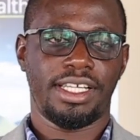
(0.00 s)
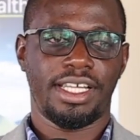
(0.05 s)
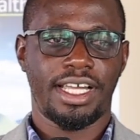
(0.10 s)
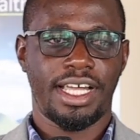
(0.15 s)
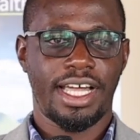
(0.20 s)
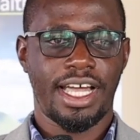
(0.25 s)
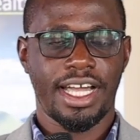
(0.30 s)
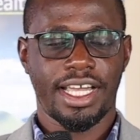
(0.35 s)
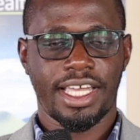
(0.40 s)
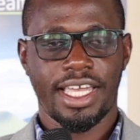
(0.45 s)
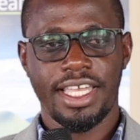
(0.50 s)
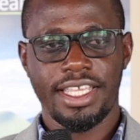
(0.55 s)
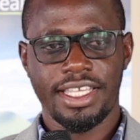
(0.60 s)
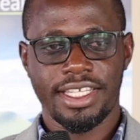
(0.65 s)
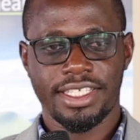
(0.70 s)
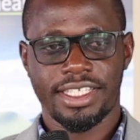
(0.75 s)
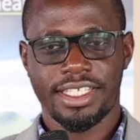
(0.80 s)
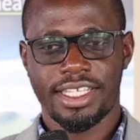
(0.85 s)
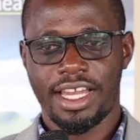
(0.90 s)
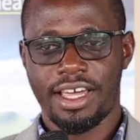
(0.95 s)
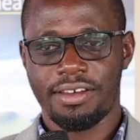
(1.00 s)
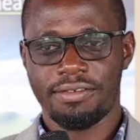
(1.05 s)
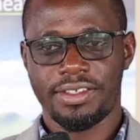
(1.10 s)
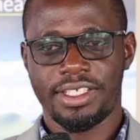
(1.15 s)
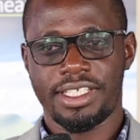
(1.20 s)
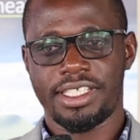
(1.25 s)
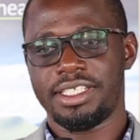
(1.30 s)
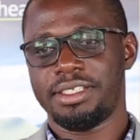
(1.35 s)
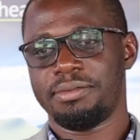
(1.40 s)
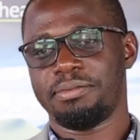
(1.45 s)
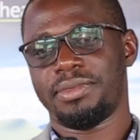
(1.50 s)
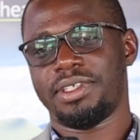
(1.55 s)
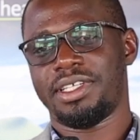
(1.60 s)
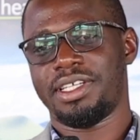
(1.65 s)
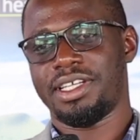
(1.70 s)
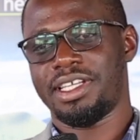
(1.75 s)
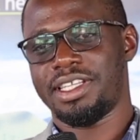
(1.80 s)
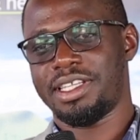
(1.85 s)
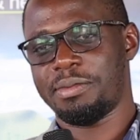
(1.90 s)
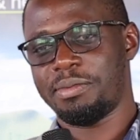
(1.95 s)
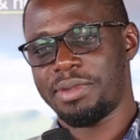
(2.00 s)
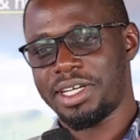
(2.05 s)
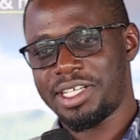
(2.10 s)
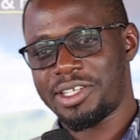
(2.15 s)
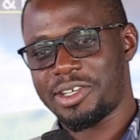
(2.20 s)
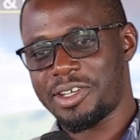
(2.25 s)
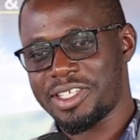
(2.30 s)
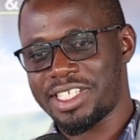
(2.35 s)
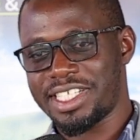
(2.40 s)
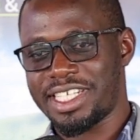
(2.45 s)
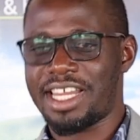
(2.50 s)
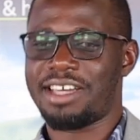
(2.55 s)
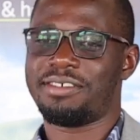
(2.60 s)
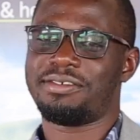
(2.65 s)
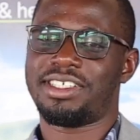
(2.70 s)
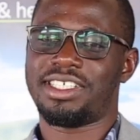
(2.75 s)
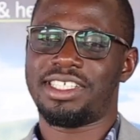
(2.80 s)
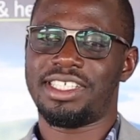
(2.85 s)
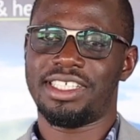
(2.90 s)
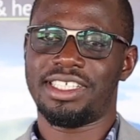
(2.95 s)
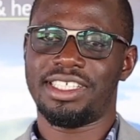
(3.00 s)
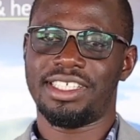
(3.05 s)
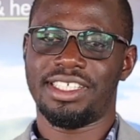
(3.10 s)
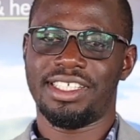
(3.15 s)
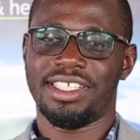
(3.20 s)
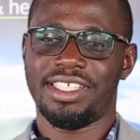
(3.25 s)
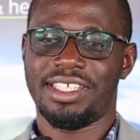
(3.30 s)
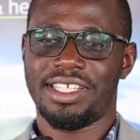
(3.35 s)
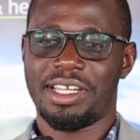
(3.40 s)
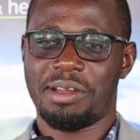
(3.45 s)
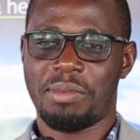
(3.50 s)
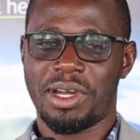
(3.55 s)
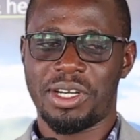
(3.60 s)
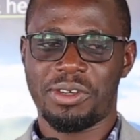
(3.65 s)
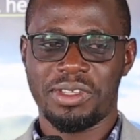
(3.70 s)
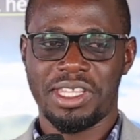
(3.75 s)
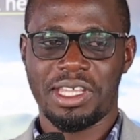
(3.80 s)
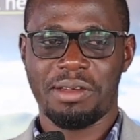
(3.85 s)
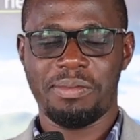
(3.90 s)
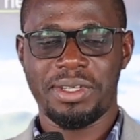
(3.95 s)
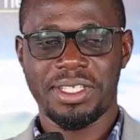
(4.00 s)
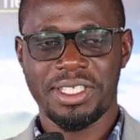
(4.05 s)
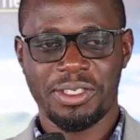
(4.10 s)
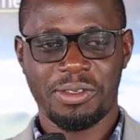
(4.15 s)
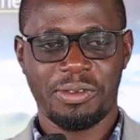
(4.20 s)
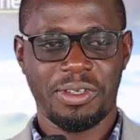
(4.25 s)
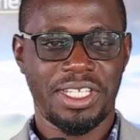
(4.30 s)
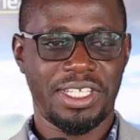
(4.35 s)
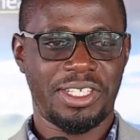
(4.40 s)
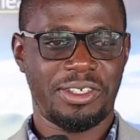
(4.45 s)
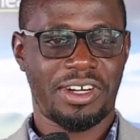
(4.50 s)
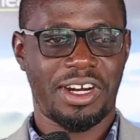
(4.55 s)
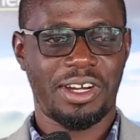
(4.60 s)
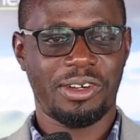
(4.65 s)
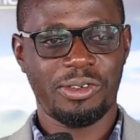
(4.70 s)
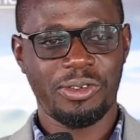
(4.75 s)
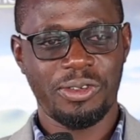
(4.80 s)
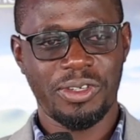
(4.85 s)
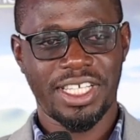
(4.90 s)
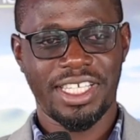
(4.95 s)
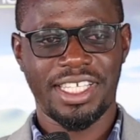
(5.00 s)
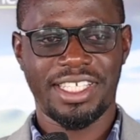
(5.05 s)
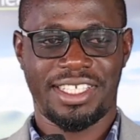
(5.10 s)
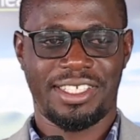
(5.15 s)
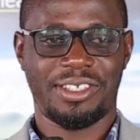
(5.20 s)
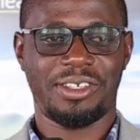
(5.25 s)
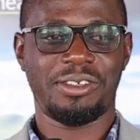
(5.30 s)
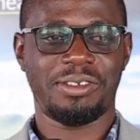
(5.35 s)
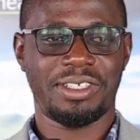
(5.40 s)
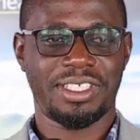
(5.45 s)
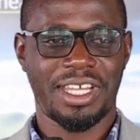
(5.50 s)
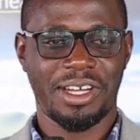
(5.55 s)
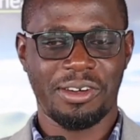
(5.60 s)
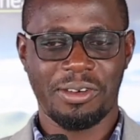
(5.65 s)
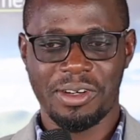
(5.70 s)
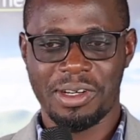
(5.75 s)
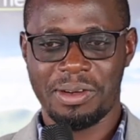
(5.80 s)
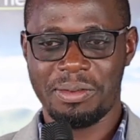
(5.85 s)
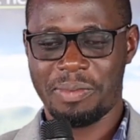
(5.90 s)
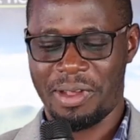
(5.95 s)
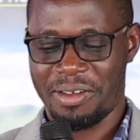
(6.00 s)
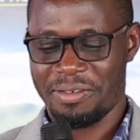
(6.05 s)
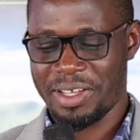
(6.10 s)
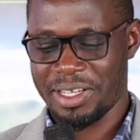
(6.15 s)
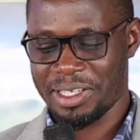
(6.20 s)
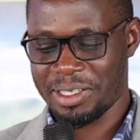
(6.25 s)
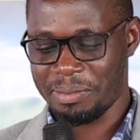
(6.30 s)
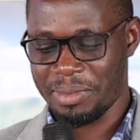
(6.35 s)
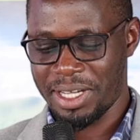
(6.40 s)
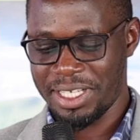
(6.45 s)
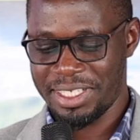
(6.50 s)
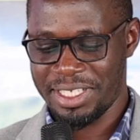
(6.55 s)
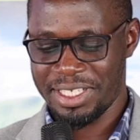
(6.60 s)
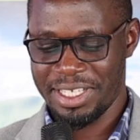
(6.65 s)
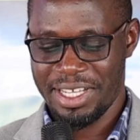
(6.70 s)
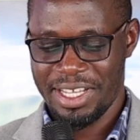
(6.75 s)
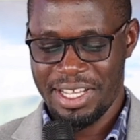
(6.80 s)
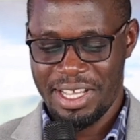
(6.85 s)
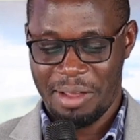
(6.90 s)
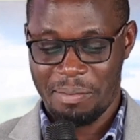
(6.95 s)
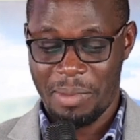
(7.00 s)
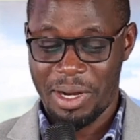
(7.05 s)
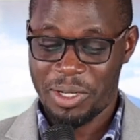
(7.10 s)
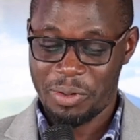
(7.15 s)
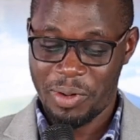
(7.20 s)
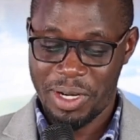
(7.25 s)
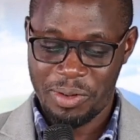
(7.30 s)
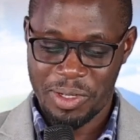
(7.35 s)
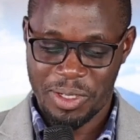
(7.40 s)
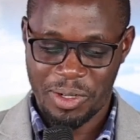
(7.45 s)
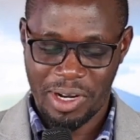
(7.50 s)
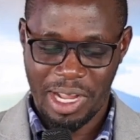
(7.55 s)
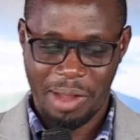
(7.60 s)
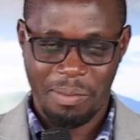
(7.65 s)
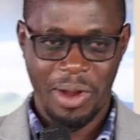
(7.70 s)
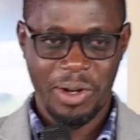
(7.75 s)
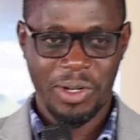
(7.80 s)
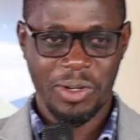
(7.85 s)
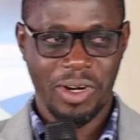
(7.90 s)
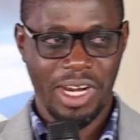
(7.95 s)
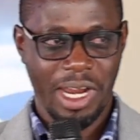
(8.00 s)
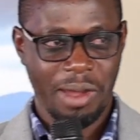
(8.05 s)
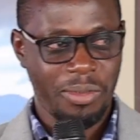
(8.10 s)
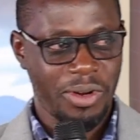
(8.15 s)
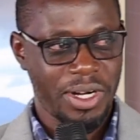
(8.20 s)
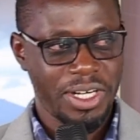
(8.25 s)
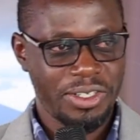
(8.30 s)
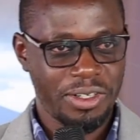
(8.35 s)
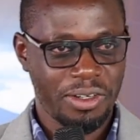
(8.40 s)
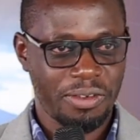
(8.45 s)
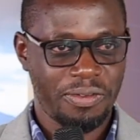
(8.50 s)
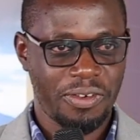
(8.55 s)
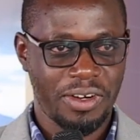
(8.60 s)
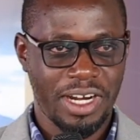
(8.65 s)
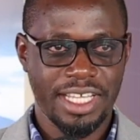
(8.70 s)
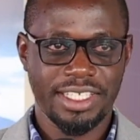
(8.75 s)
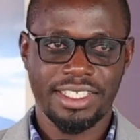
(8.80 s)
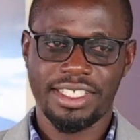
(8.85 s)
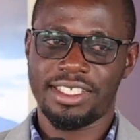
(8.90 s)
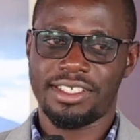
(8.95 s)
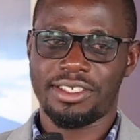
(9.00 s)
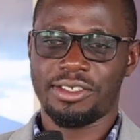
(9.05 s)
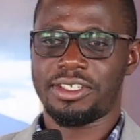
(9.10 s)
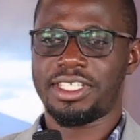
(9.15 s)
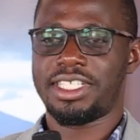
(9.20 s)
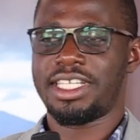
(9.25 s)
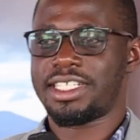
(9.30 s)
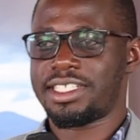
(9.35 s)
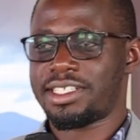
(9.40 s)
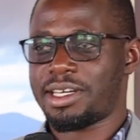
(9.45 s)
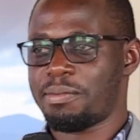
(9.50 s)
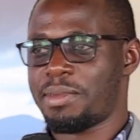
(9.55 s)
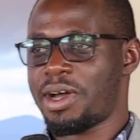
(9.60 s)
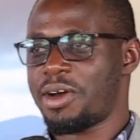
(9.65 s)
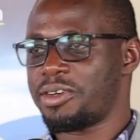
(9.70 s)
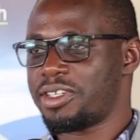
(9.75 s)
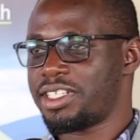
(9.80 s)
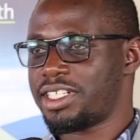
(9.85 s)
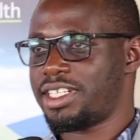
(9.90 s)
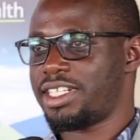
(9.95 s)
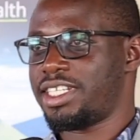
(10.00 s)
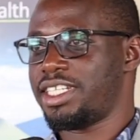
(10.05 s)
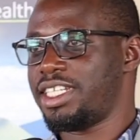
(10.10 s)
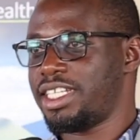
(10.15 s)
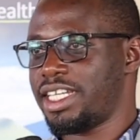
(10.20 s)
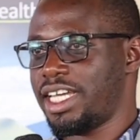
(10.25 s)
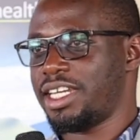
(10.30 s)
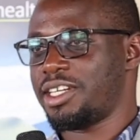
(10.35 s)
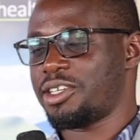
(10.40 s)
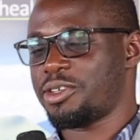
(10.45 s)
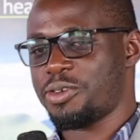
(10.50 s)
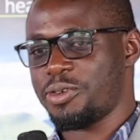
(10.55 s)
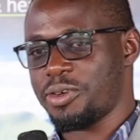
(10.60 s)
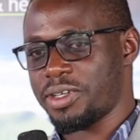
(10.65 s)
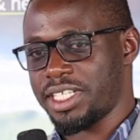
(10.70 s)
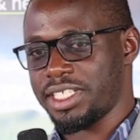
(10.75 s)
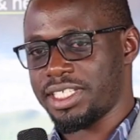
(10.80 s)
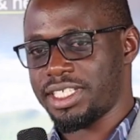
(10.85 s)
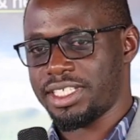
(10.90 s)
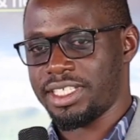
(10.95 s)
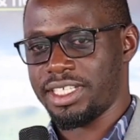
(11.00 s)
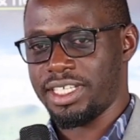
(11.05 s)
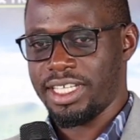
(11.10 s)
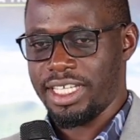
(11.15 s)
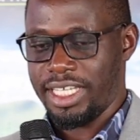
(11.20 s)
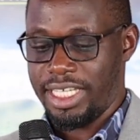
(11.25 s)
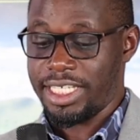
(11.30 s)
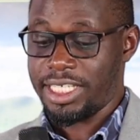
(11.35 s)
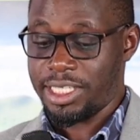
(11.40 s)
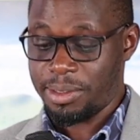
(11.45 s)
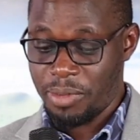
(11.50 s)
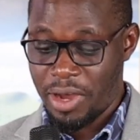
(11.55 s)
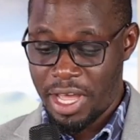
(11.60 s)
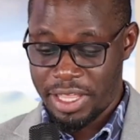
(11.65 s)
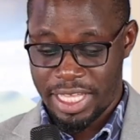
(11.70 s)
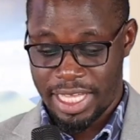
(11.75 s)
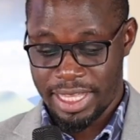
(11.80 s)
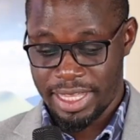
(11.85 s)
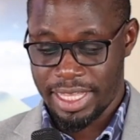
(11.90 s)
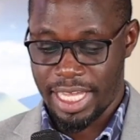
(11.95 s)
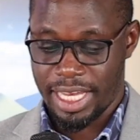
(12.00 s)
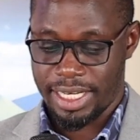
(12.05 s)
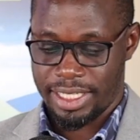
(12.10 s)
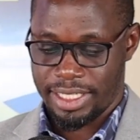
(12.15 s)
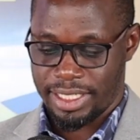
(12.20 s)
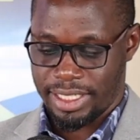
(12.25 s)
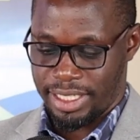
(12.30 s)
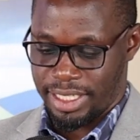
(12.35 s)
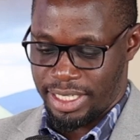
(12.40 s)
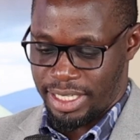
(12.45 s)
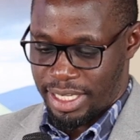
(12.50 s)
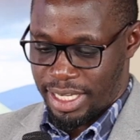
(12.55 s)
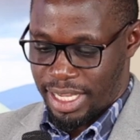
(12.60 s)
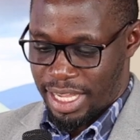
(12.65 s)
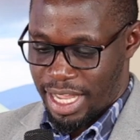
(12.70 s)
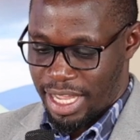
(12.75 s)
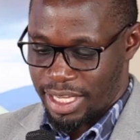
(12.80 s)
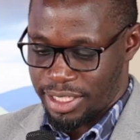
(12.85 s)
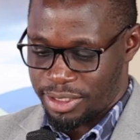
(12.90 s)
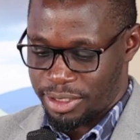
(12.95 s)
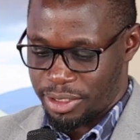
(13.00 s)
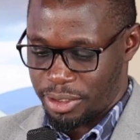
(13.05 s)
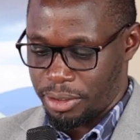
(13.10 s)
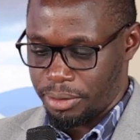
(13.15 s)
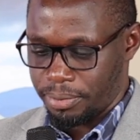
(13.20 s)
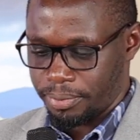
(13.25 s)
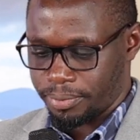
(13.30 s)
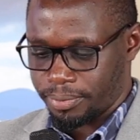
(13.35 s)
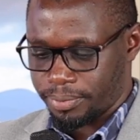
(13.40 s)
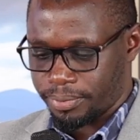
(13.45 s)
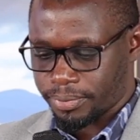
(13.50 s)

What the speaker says: Kenyans love tea, the Britons love tea. But with a biscuit or a cookie, it's always a good, perfect match. But when we talk about collaboration for us, it's not just about tea and cookies. It's more than that. So